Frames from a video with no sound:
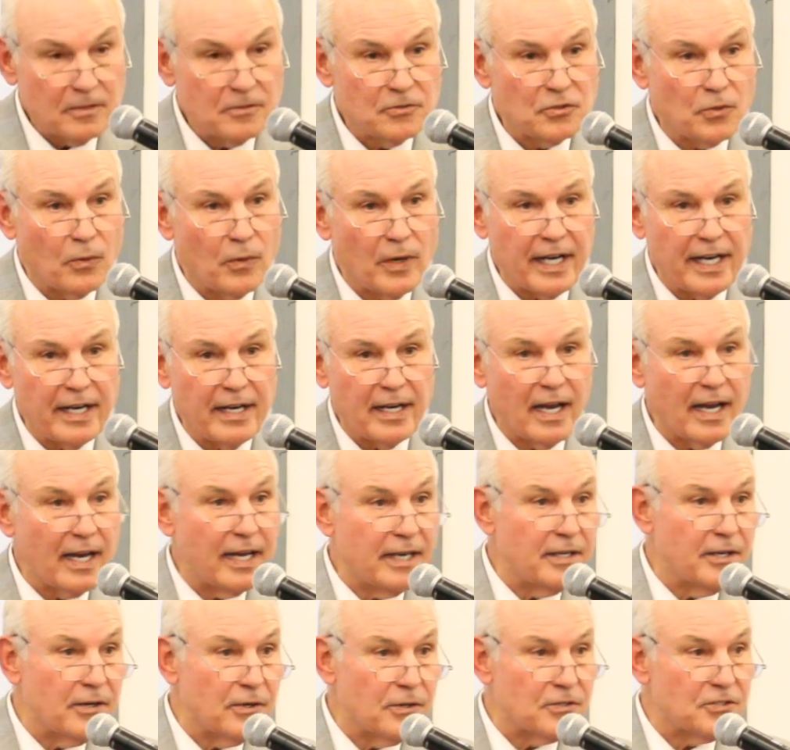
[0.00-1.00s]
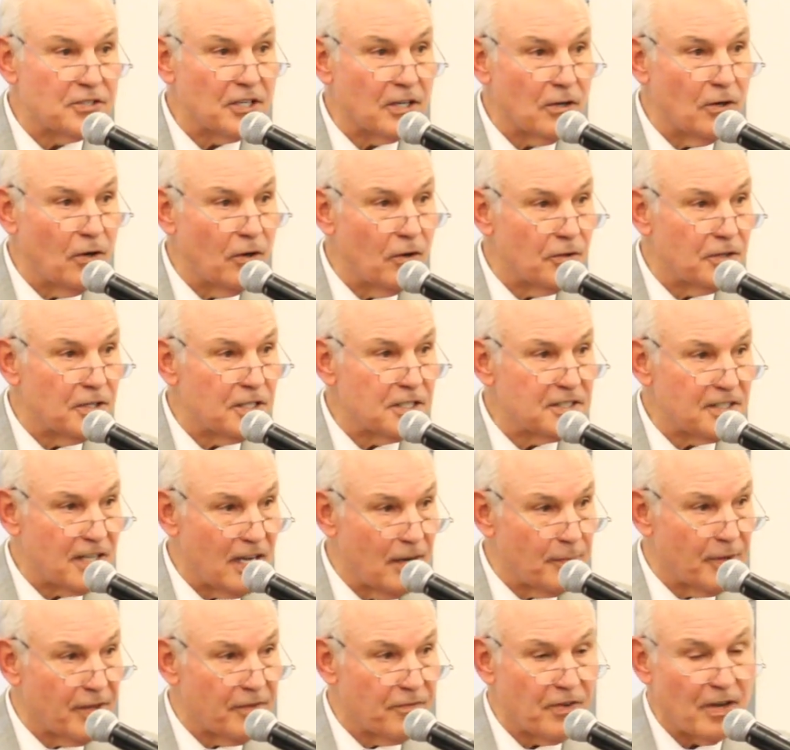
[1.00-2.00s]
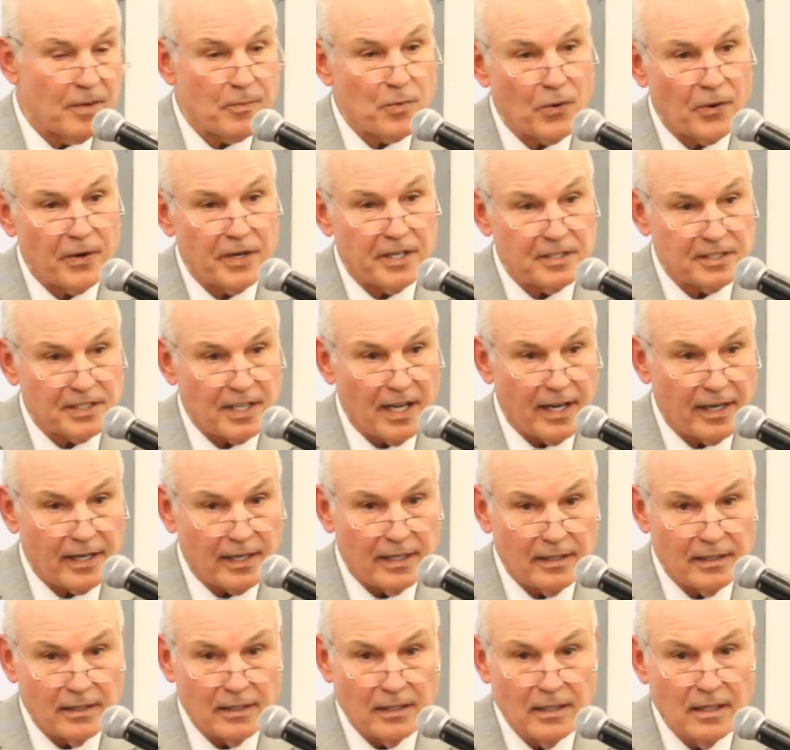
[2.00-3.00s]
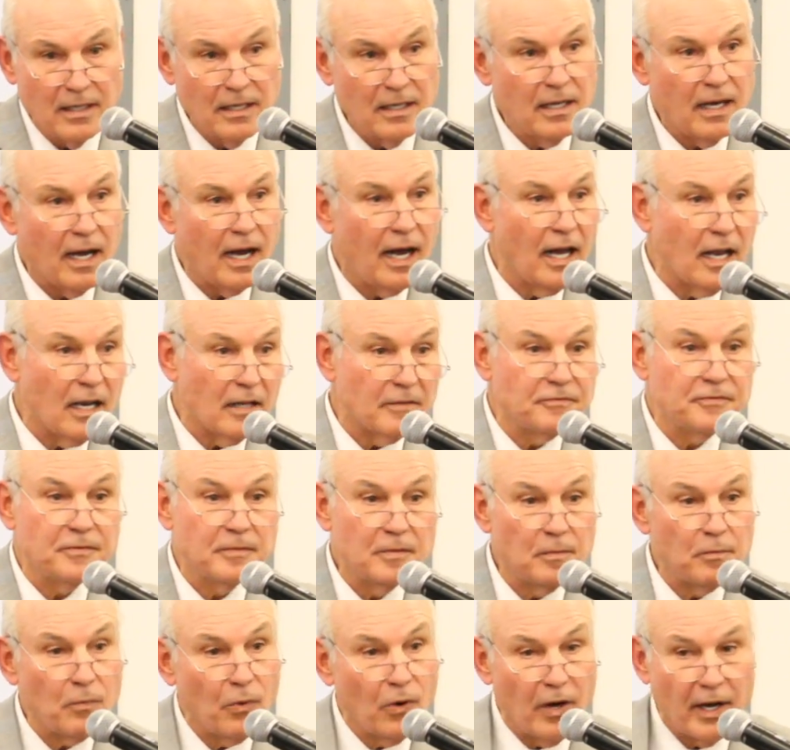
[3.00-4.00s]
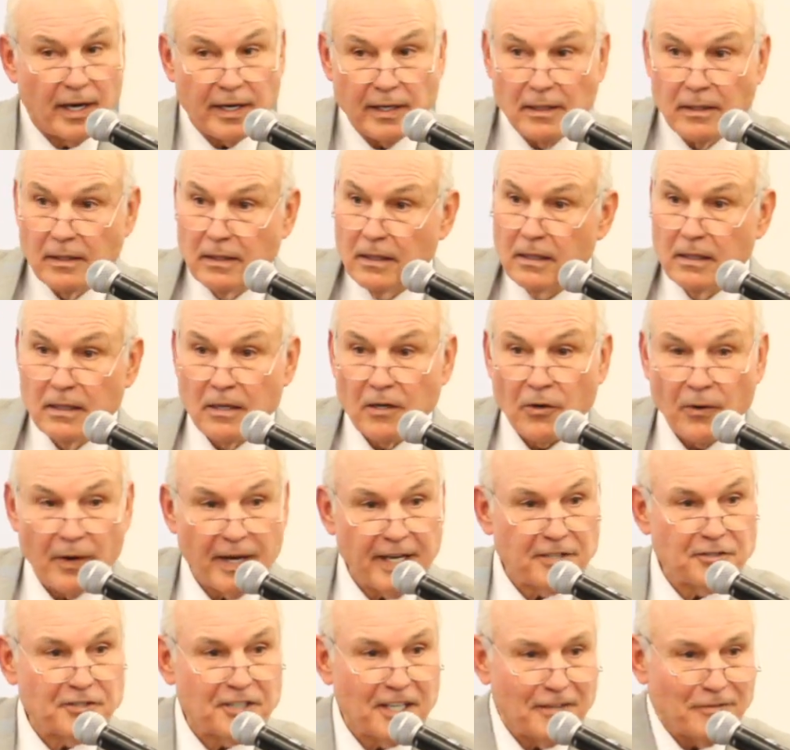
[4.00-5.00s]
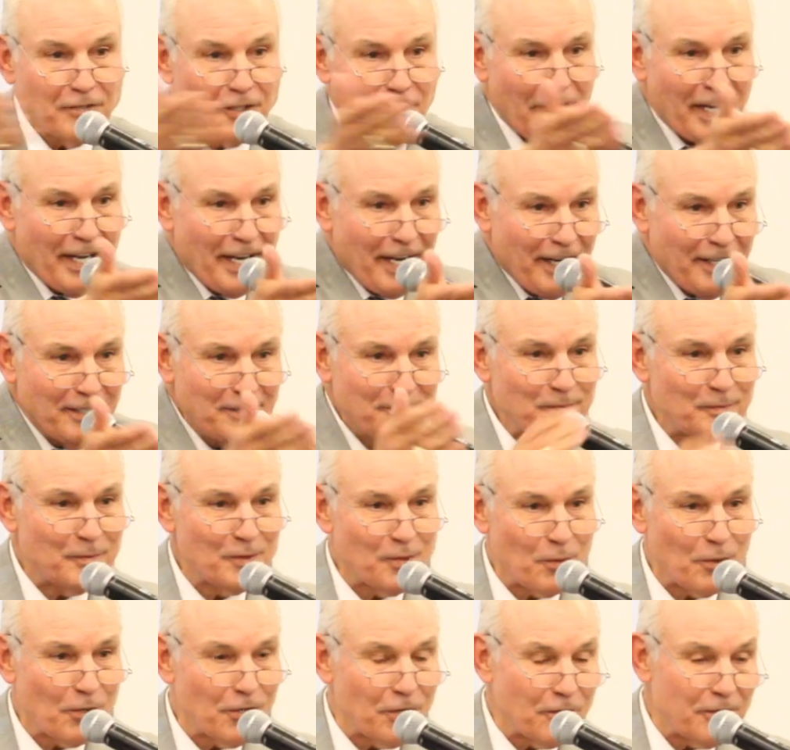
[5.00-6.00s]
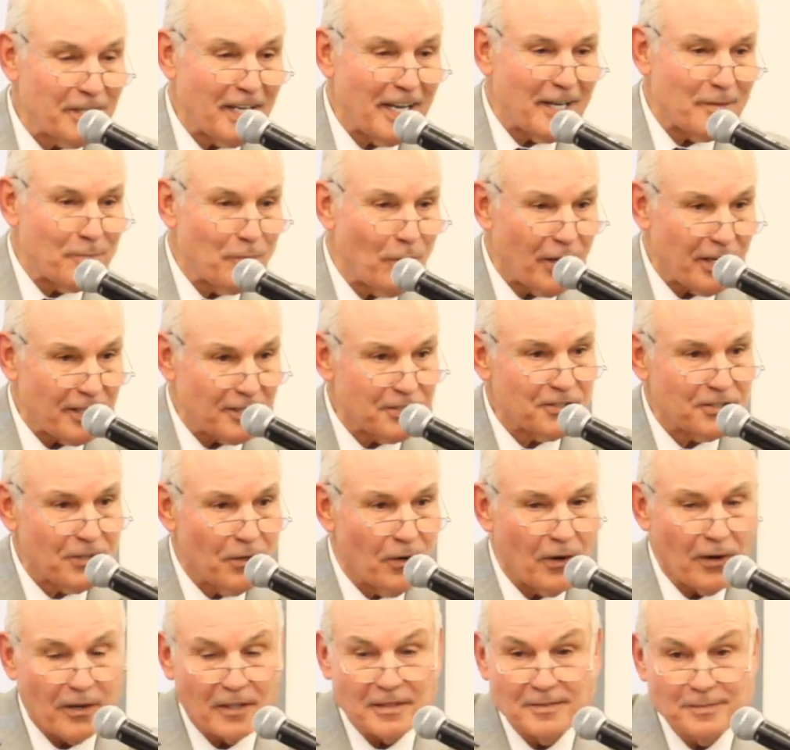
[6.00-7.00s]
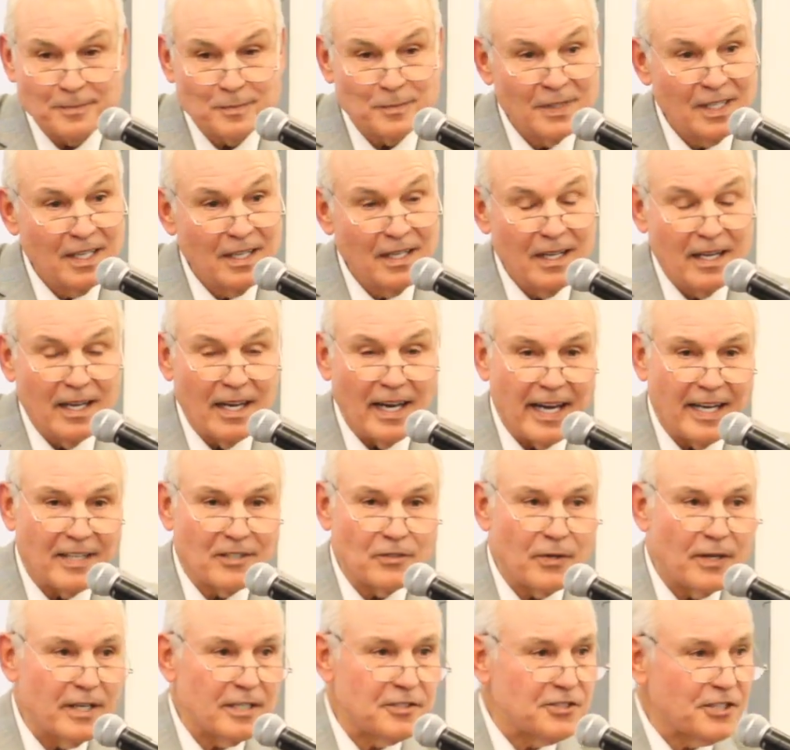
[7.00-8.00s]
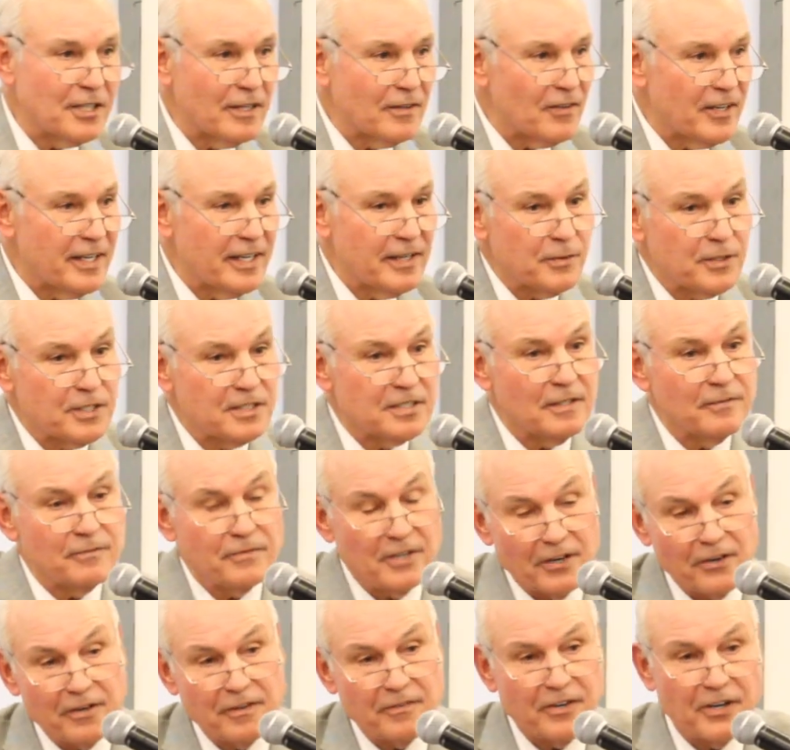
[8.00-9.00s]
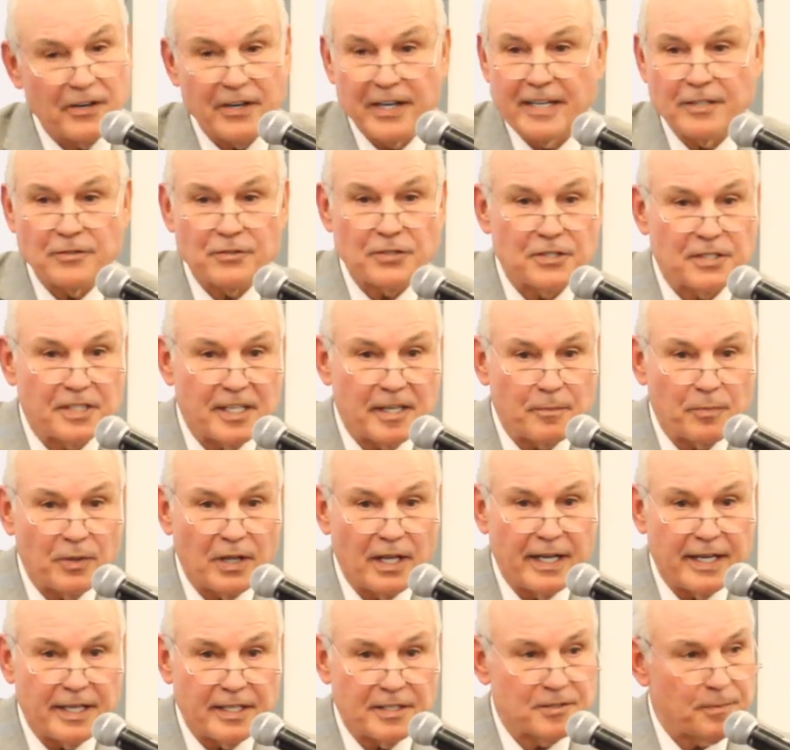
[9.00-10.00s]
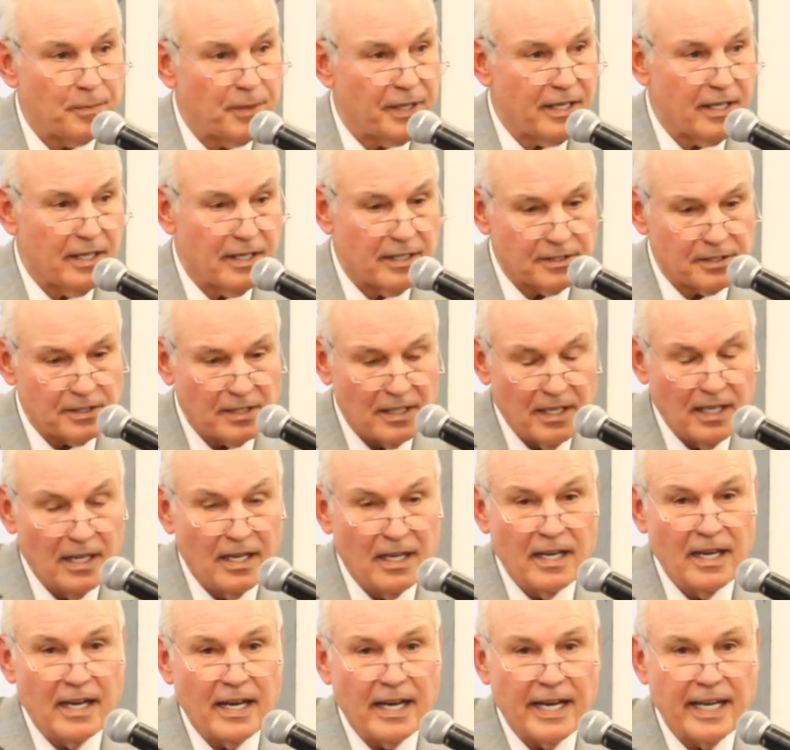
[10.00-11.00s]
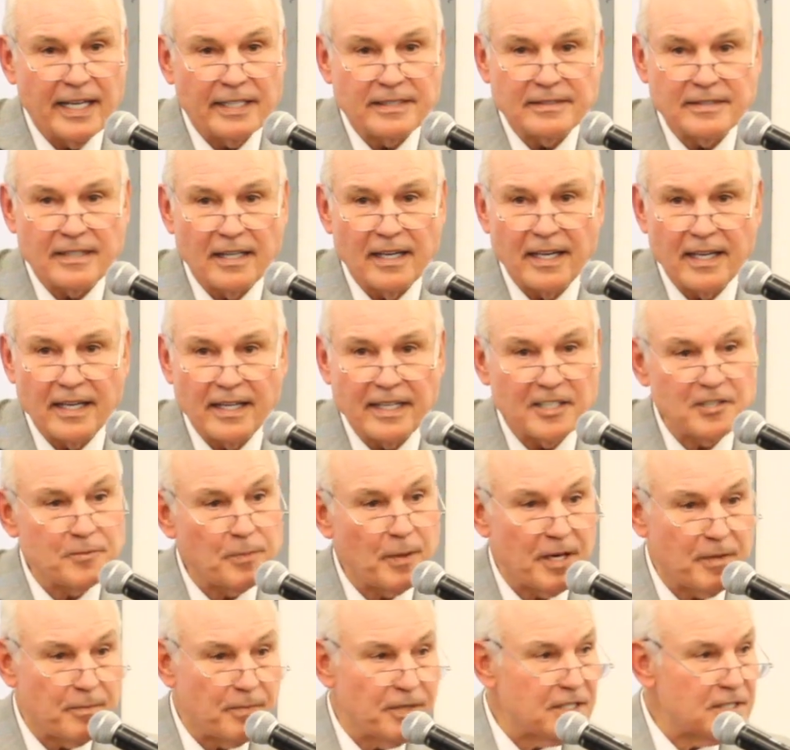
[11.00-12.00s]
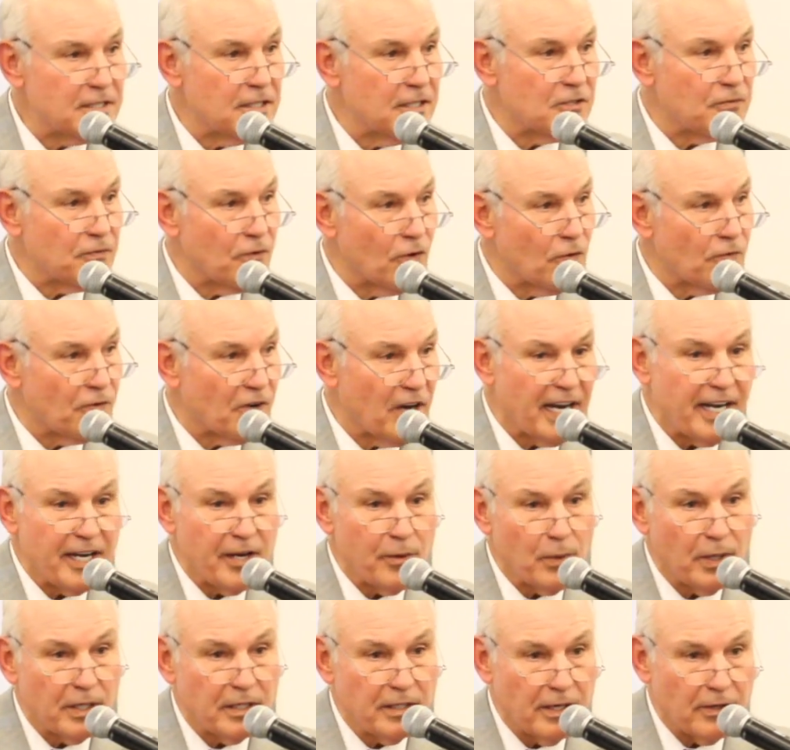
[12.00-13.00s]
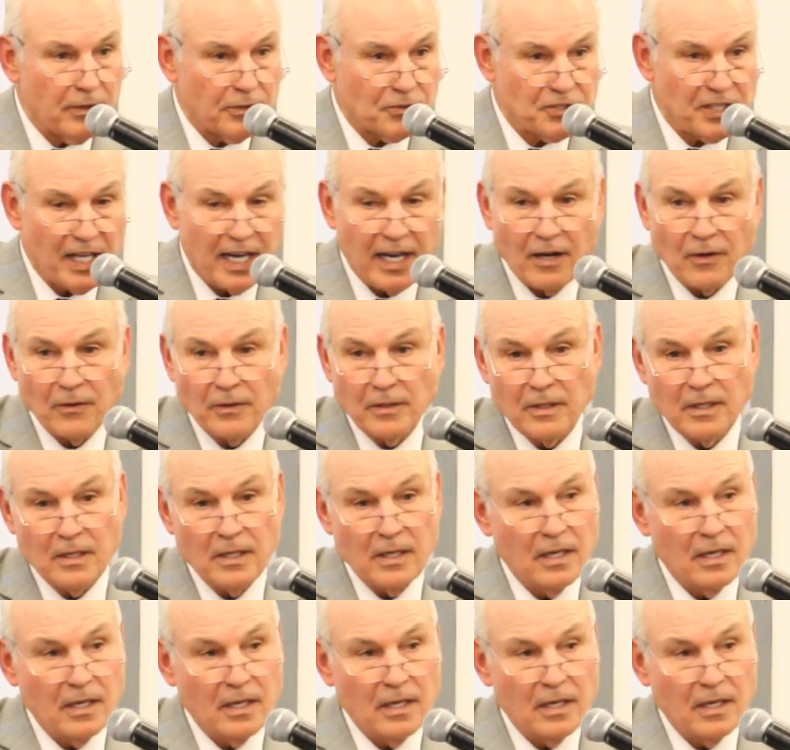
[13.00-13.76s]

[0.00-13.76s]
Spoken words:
29 years ago, this coming February 2nd, Olive bought Craig Chevrolet, where your dad bought a store. And Craig Chevrolet was a very, very interesting place because it's been in business for over 81 years now.